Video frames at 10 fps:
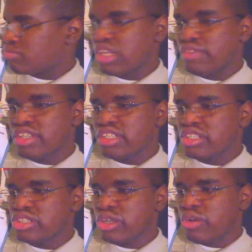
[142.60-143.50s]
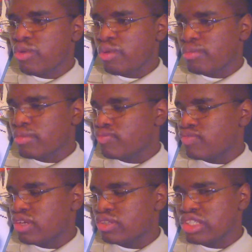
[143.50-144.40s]
You visit a showroom.
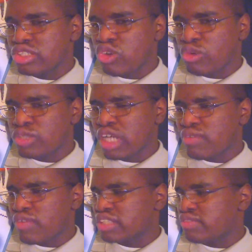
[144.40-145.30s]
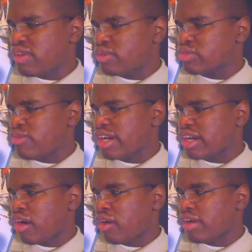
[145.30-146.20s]
Usually showrooms have as few as one
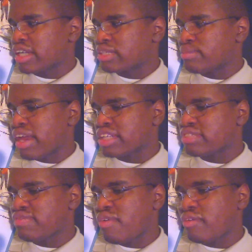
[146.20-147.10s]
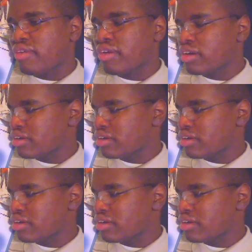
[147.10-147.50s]
car and as many as 4.